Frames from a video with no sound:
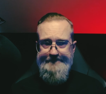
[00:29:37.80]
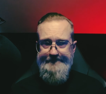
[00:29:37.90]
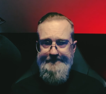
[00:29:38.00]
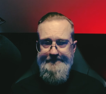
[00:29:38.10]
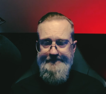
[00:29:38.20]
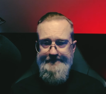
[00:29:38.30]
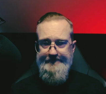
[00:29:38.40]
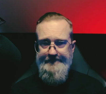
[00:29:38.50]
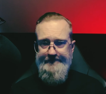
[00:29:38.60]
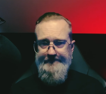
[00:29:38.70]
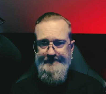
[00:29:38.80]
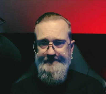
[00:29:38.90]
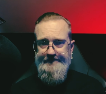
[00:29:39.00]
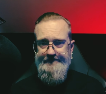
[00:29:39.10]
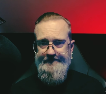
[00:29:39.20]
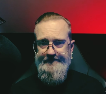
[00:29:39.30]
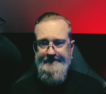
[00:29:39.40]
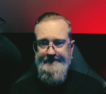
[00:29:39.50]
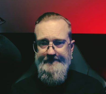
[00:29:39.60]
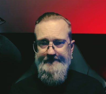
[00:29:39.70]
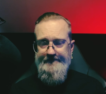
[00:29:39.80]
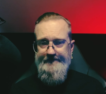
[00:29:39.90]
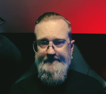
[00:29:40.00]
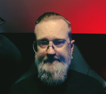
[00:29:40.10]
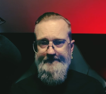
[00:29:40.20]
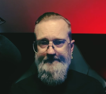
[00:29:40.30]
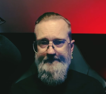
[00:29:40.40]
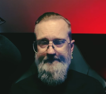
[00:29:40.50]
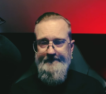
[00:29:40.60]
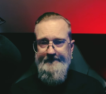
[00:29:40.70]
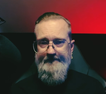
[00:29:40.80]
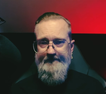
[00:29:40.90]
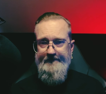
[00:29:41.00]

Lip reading: Nobody speaks.